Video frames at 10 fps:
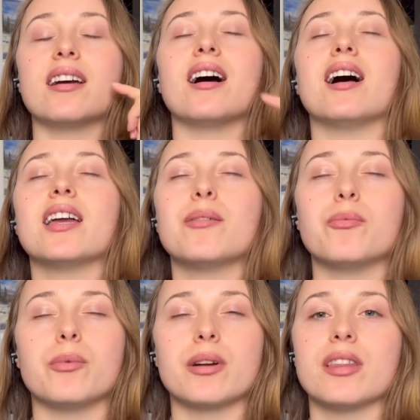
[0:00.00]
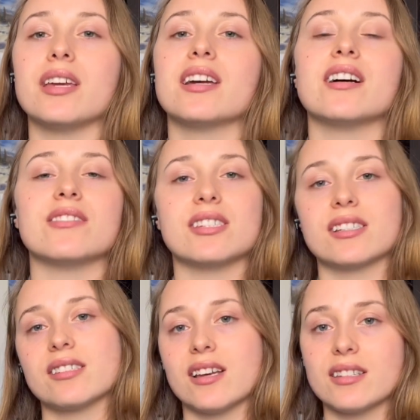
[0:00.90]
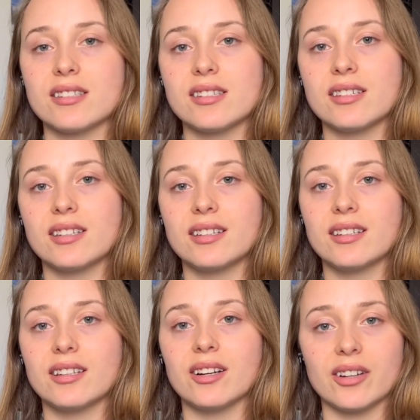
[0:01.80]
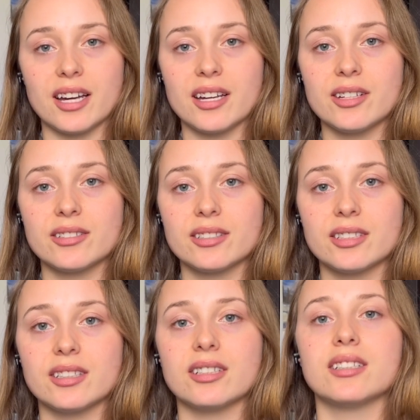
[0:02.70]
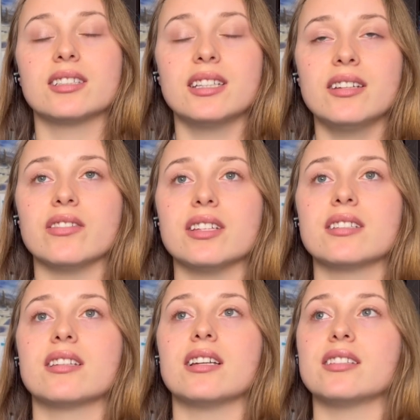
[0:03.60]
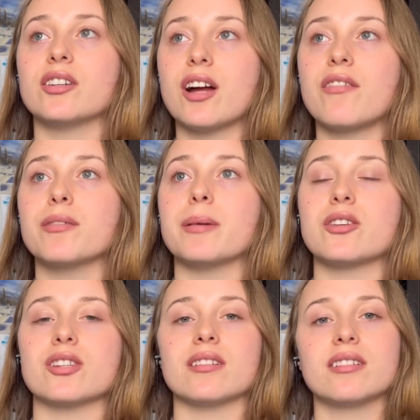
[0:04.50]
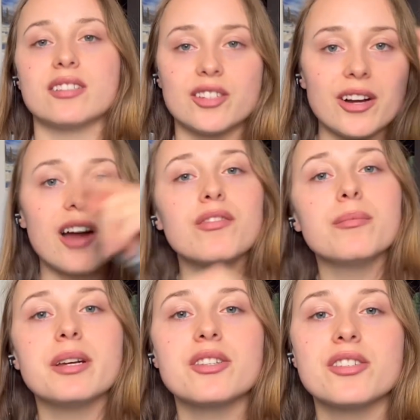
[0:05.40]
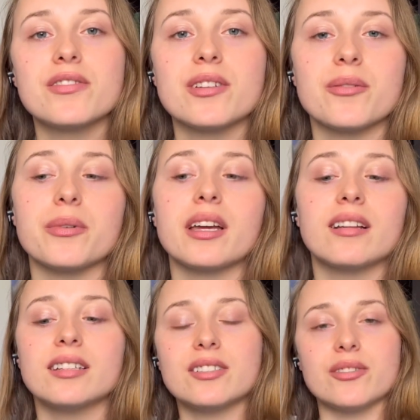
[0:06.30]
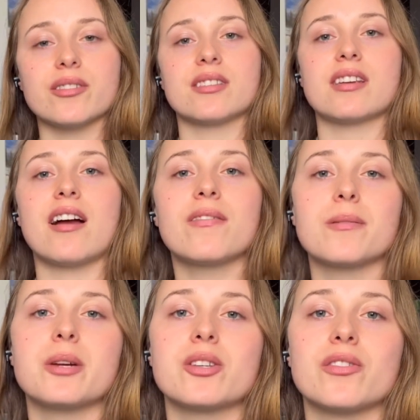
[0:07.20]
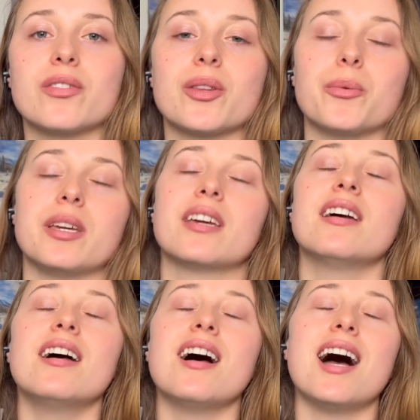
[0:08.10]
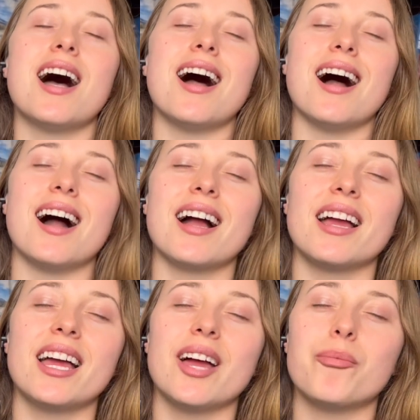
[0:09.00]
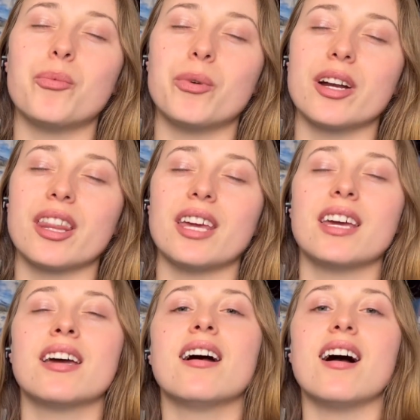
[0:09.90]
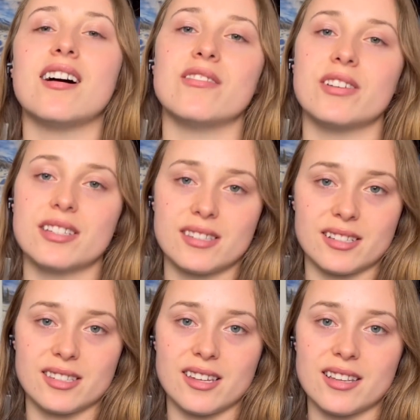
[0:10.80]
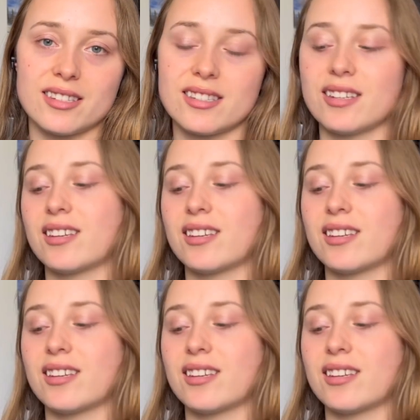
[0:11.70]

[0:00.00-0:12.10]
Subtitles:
I am worthy of success, okay? Think of this, it's your affirmation. It's your affirmation for the week. Let's do this, affirmation for the week. I am worthy of success.